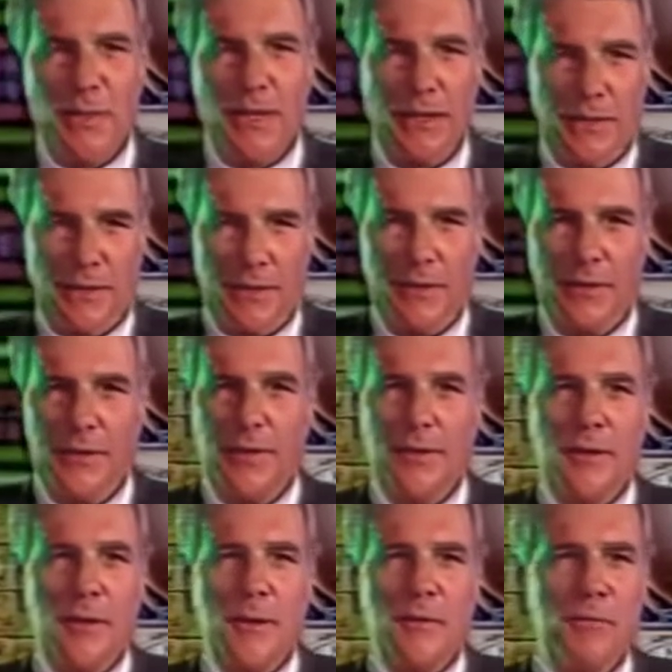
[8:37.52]
held
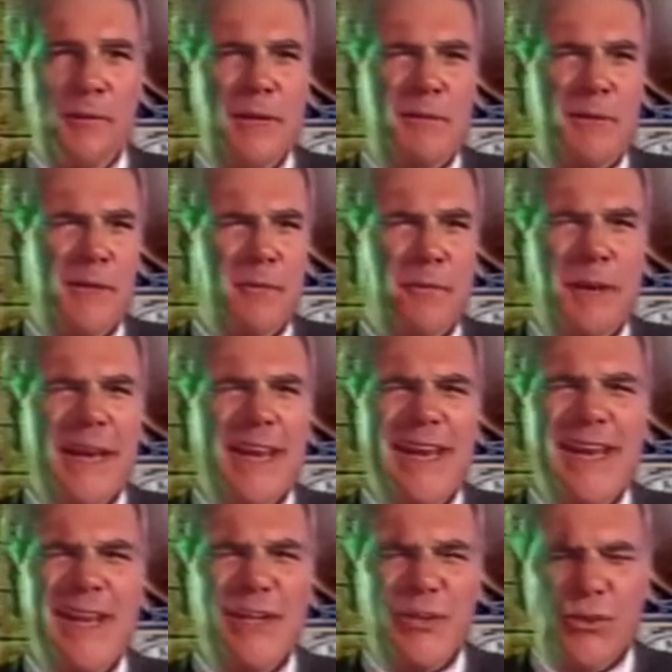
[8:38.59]
maybe a
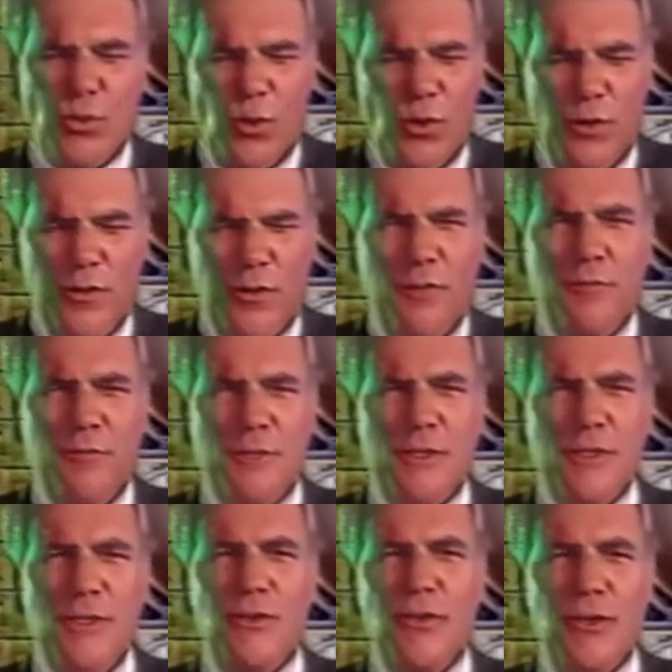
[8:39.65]
page worth of
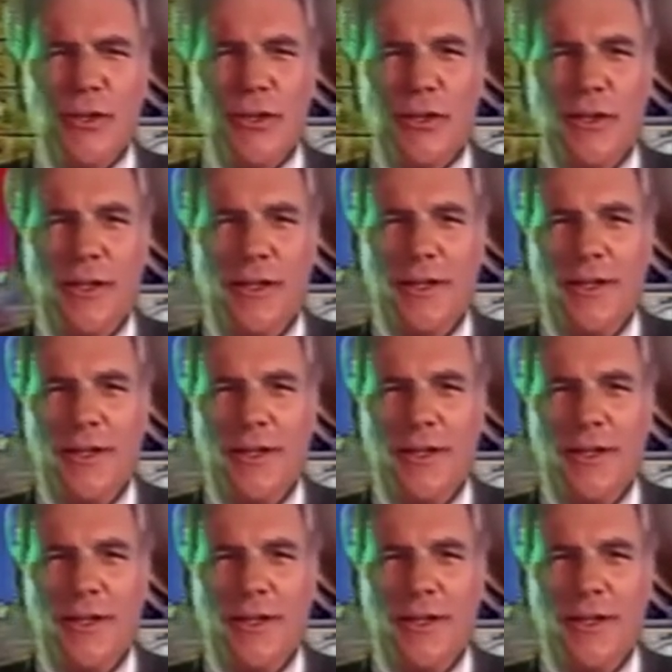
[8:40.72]
material.